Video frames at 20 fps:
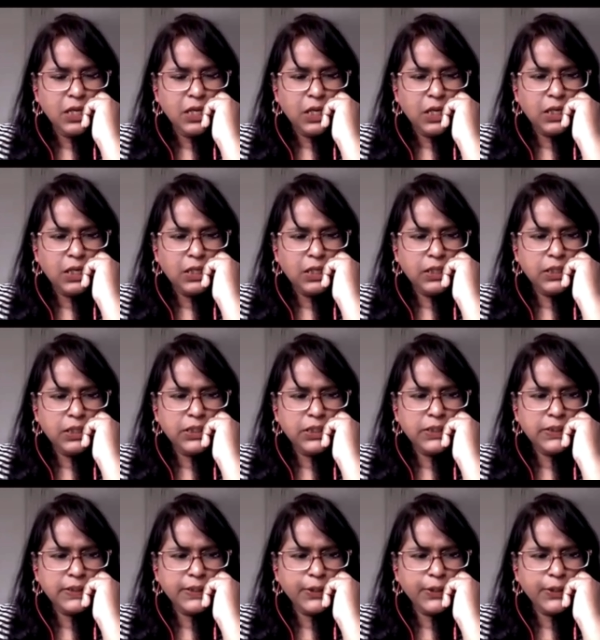Uh,
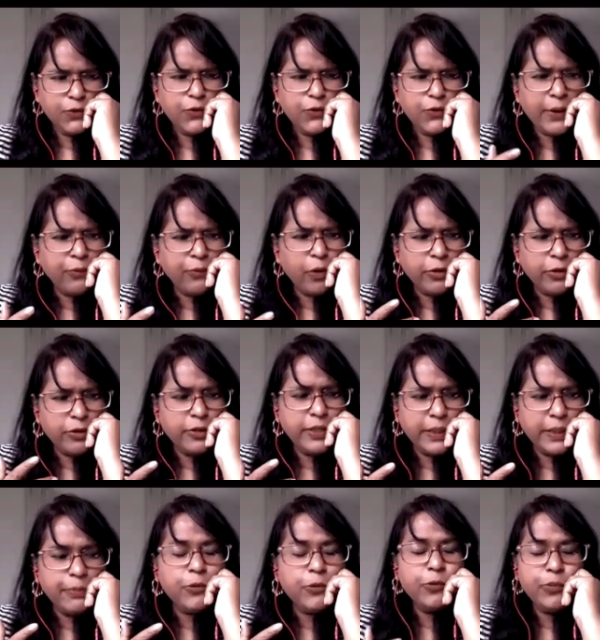you know, so I wanted
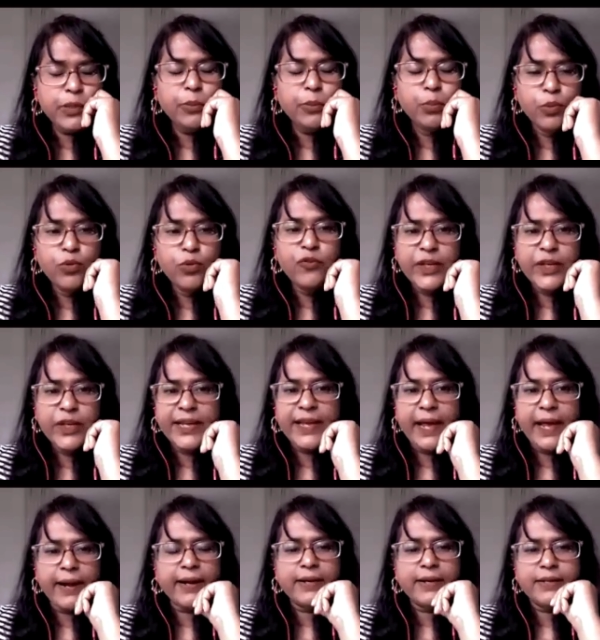him to be a moving
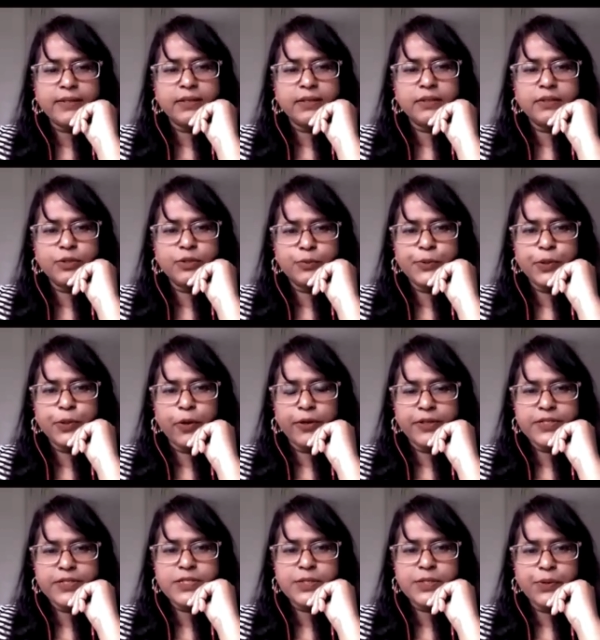character, to be
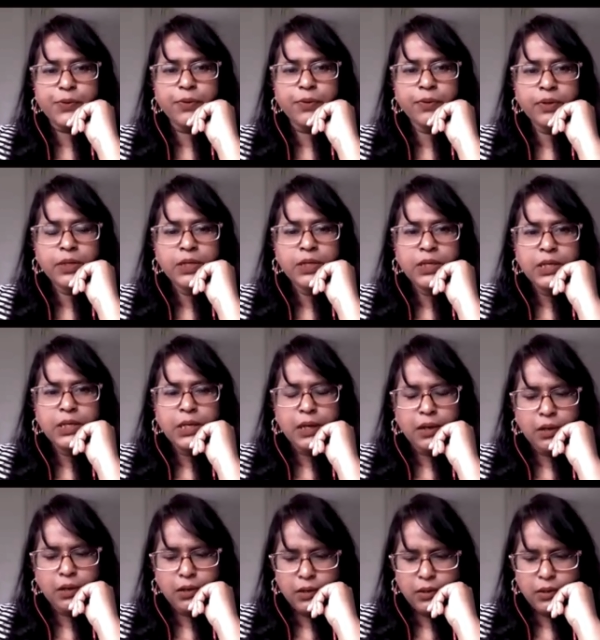honest, you know
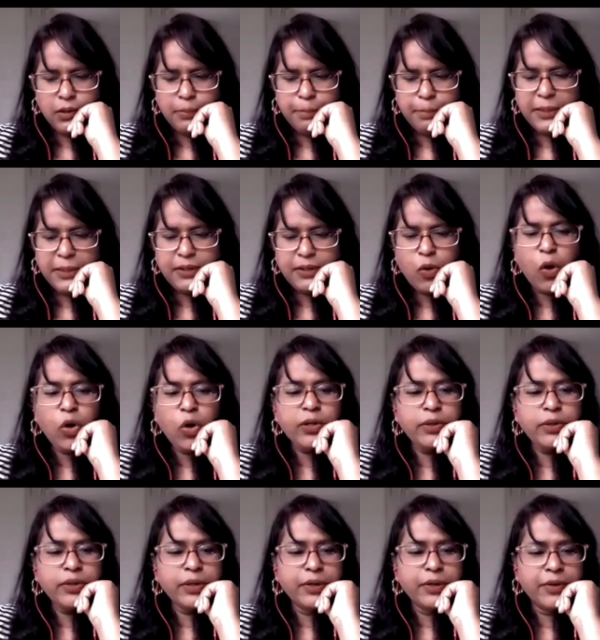uh, but caught
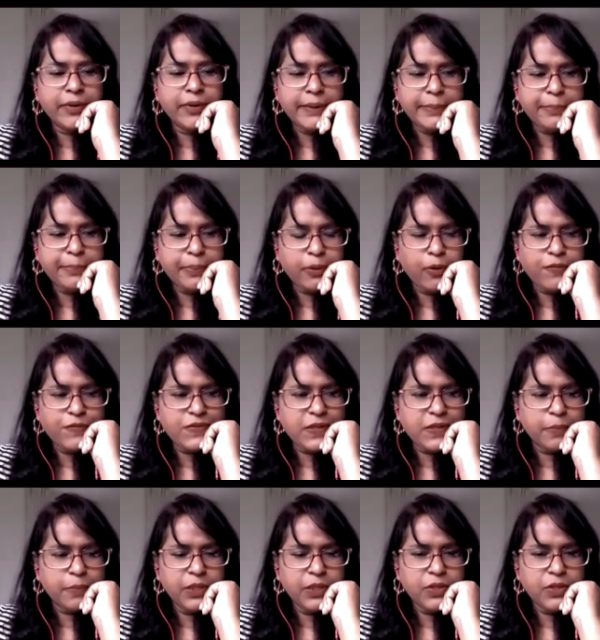in the grip of
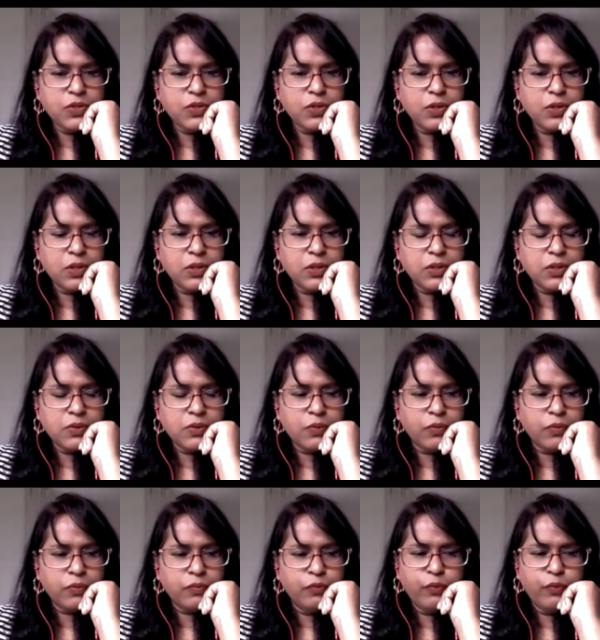something
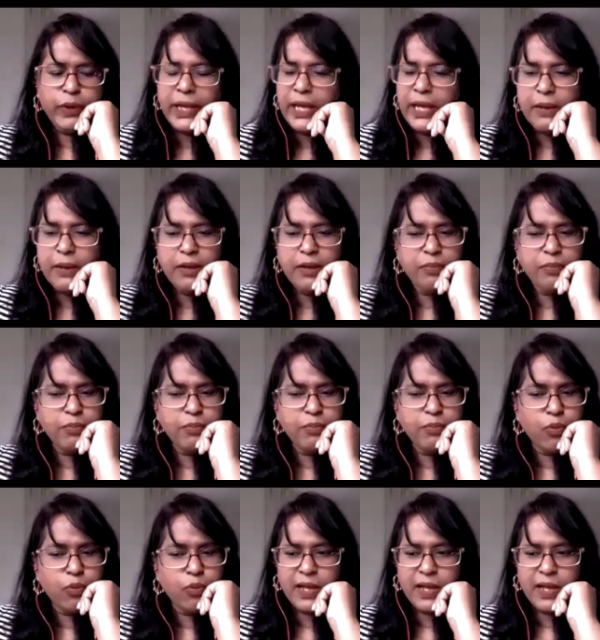way
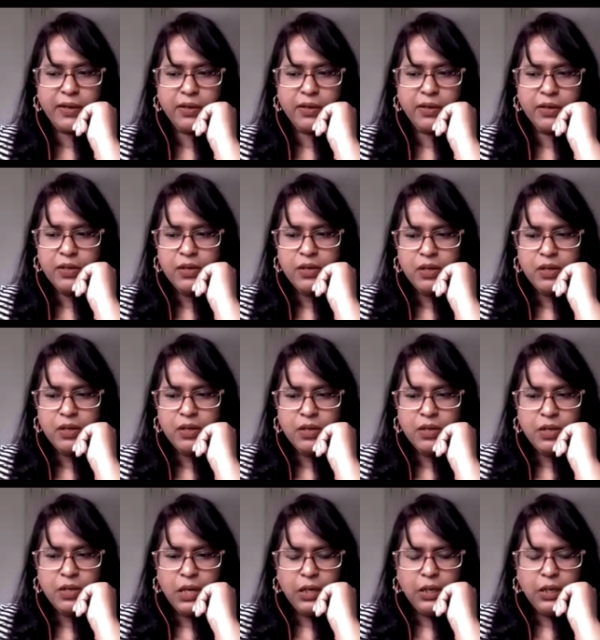more than
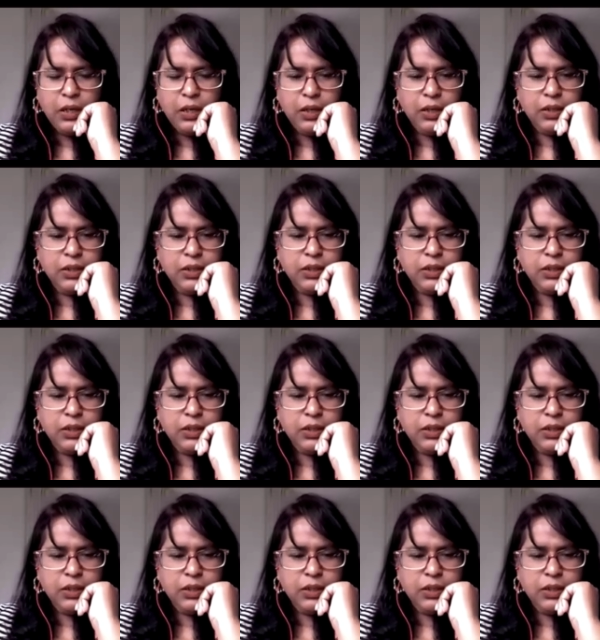uh,